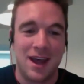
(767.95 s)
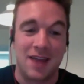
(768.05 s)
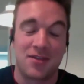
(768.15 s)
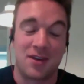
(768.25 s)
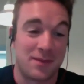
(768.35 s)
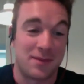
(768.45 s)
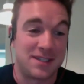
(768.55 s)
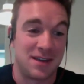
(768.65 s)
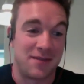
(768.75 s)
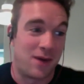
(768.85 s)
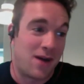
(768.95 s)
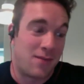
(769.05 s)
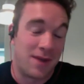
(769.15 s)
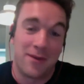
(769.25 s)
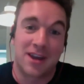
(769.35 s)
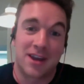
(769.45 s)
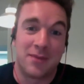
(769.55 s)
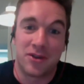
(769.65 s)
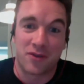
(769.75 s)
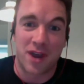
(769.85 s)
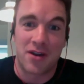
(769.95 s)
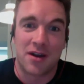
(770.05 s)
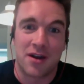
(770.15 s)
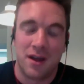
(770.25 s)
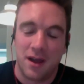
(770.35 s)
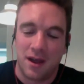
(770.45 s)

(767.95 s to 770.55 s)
I thought to myself, wow, maybe I could be a trader.